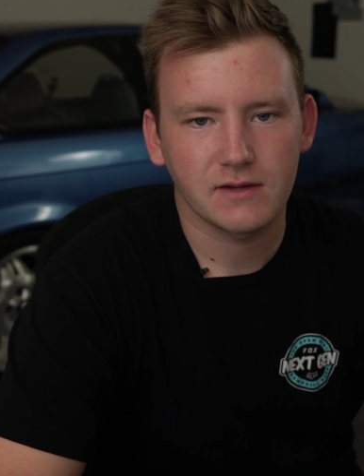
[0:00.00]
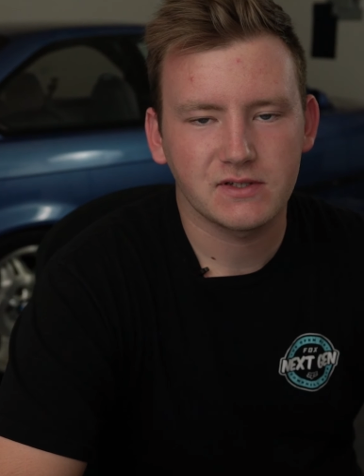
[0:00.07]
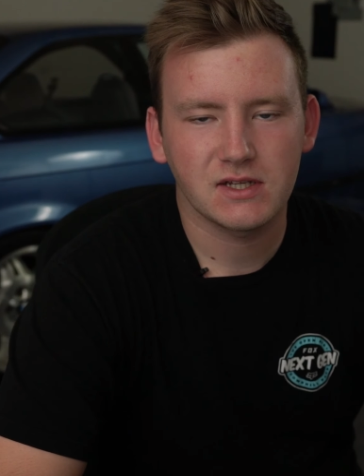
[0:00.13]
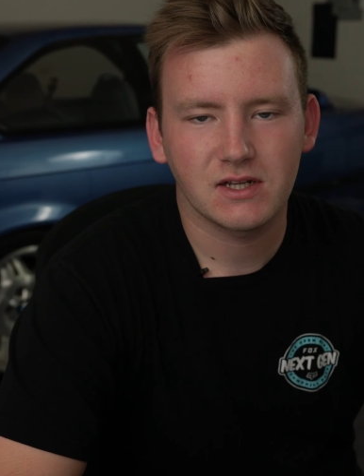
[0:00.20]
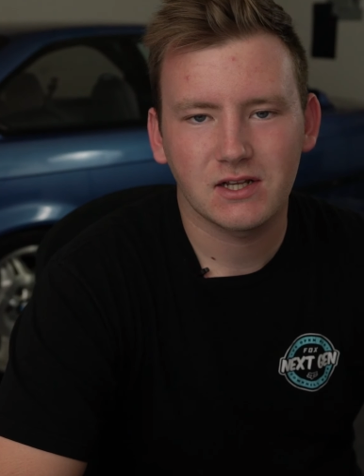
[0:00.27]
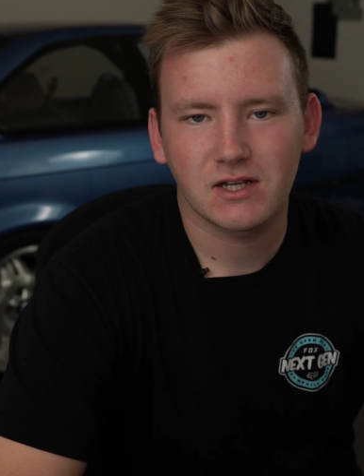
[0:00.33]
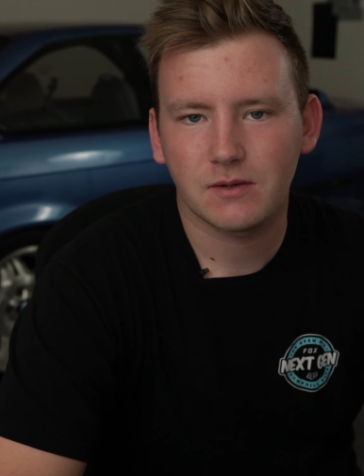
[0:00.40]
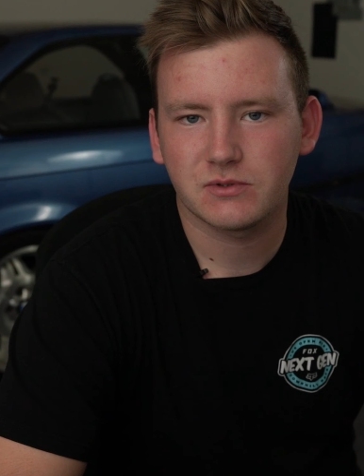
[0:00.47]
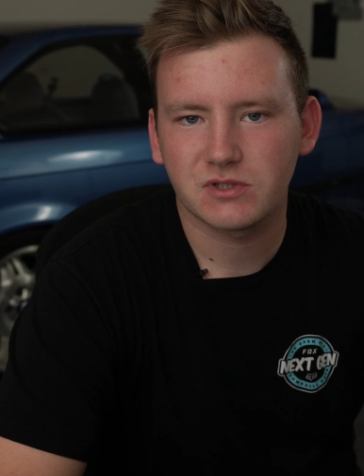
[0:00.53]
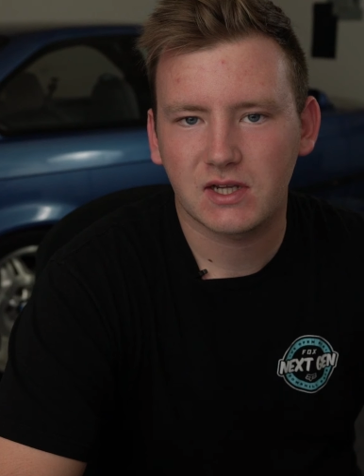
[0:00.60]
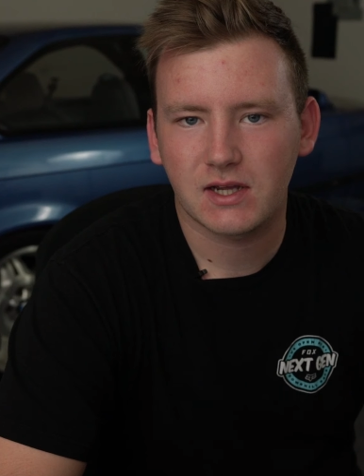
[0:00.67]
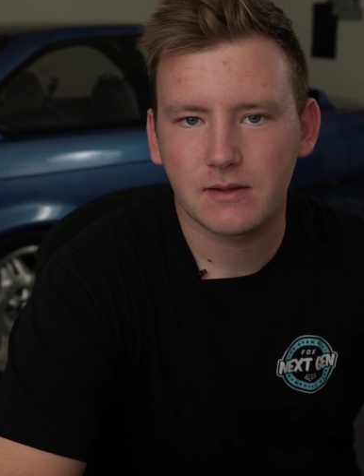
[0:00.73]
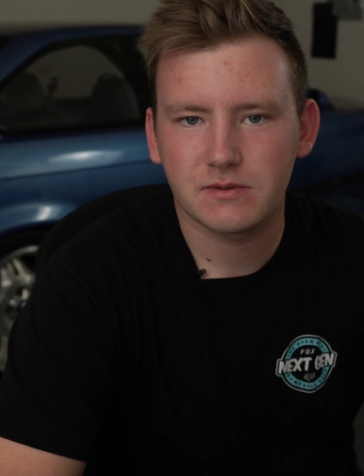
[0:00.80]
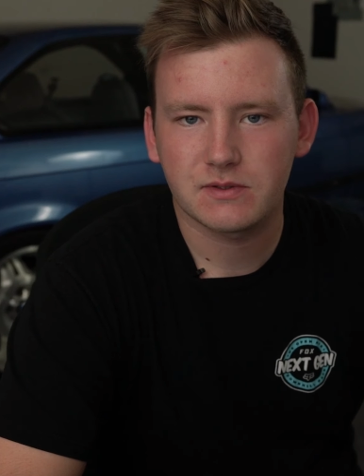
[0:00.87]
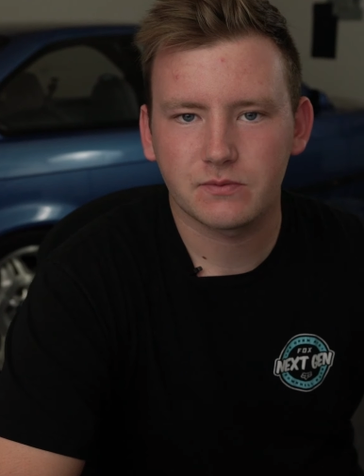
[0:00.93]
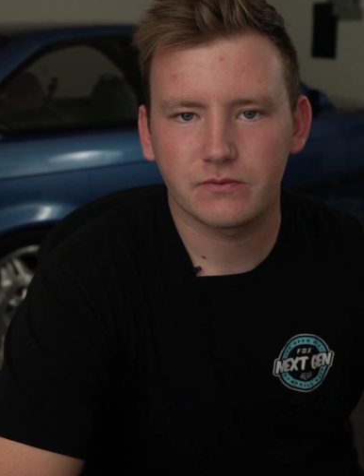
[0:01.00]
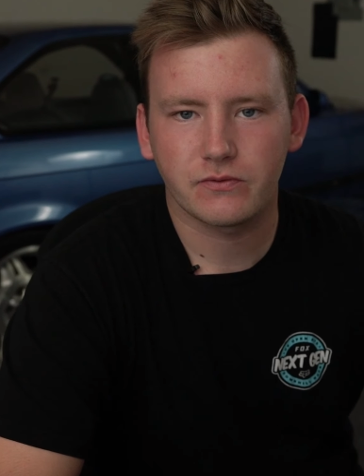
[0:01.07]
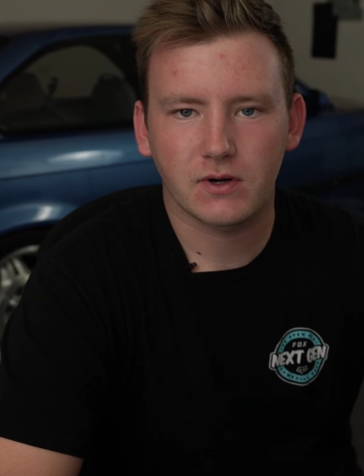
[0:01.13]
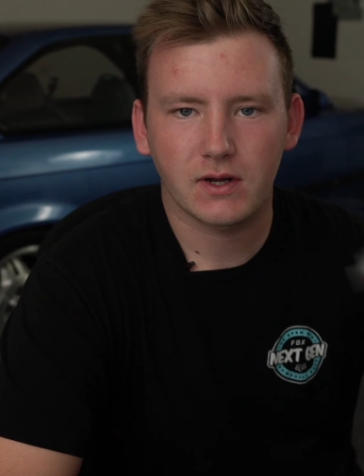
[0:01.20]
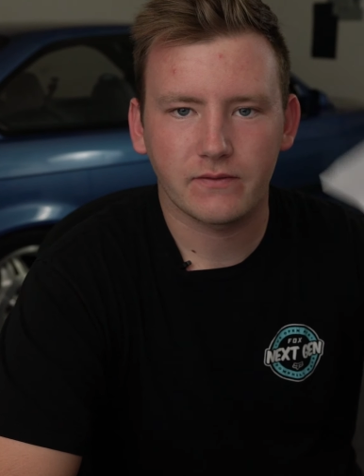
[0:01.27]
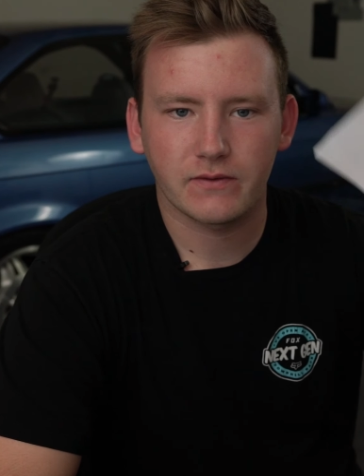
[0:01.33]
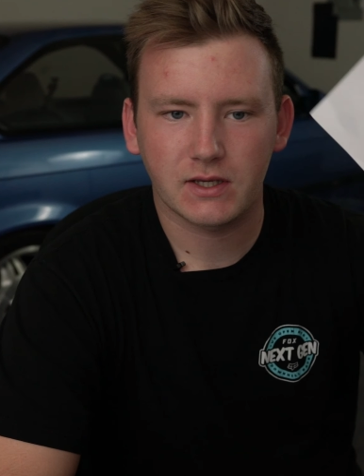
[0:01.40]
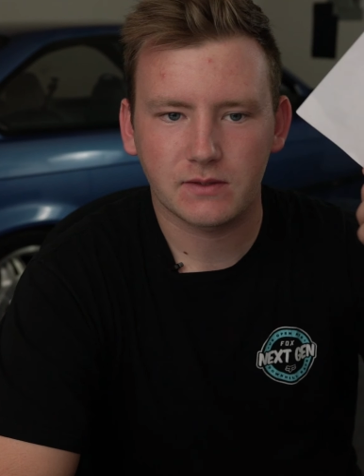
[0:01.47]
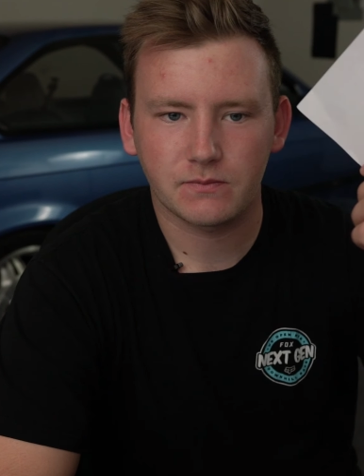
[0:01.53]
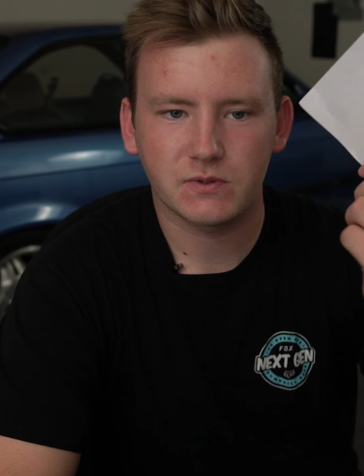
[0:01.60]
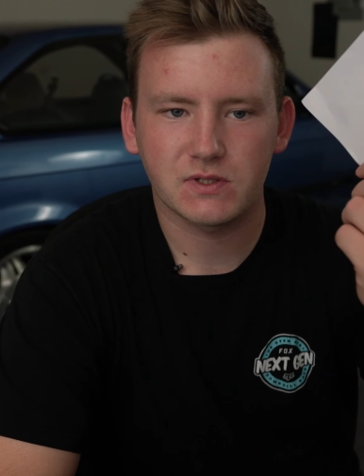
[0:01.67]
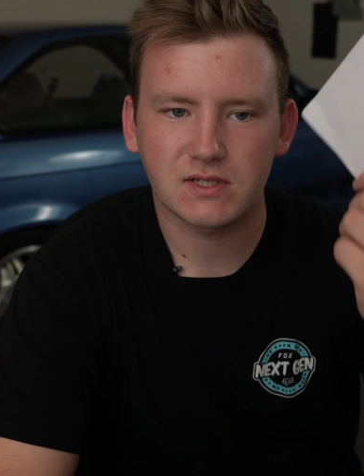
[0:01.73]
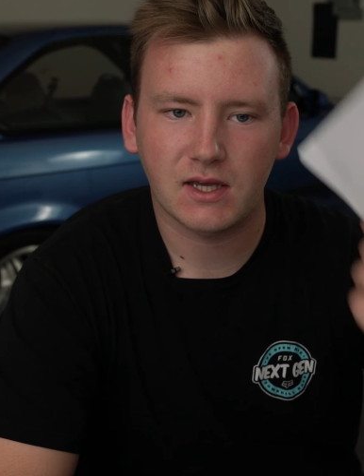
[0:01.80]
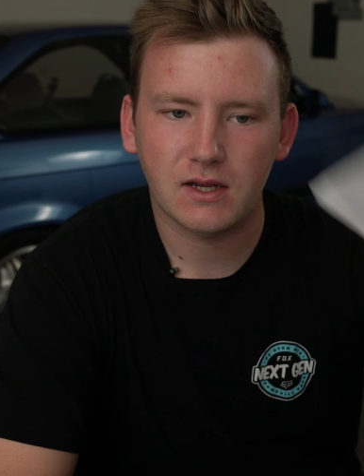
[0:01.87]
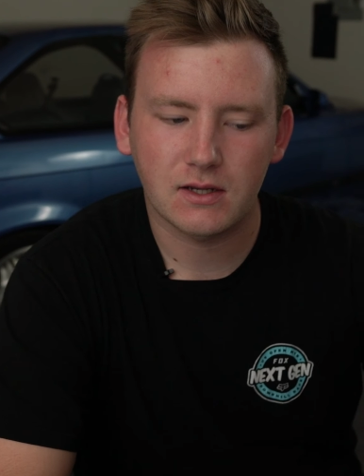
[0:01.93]
I've seen it a couple times before I've
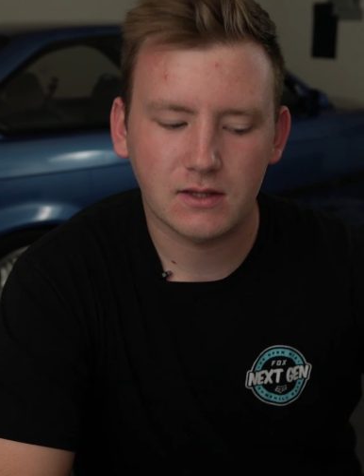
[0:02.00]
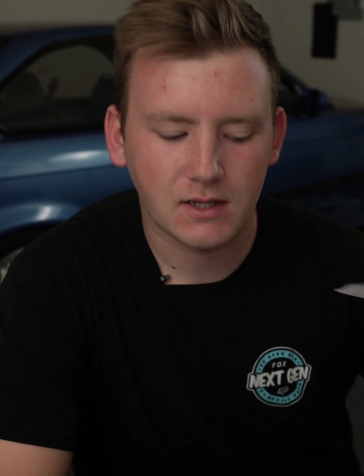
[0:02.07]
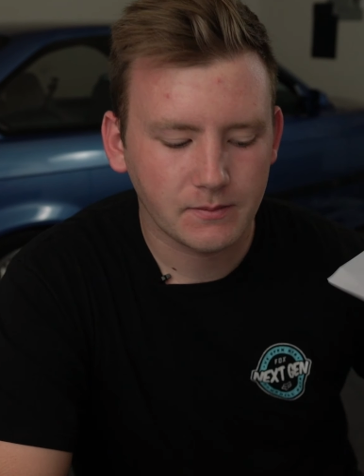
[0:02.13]
decided